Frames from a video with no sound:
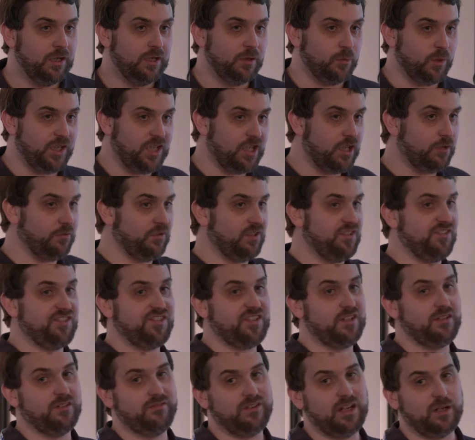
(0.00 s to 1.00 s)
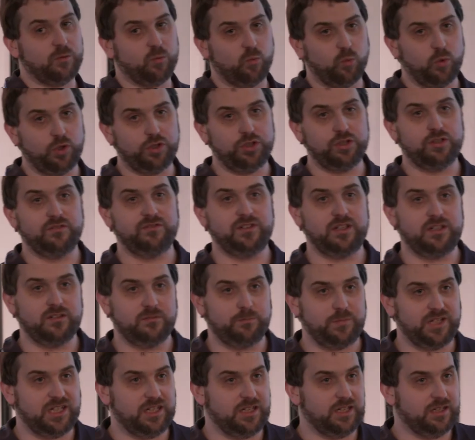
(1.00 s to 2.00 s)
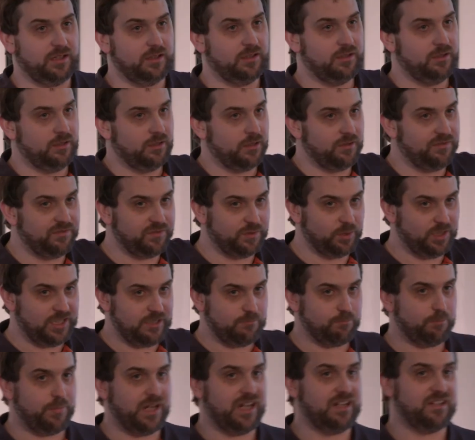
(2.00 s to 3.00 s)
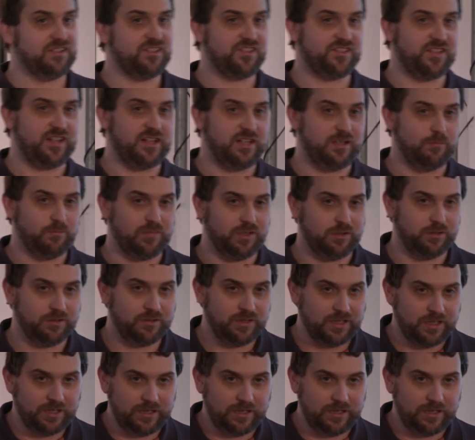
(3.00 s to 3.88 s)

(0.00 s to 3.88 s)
We don't consider that worthy of being a full impact statement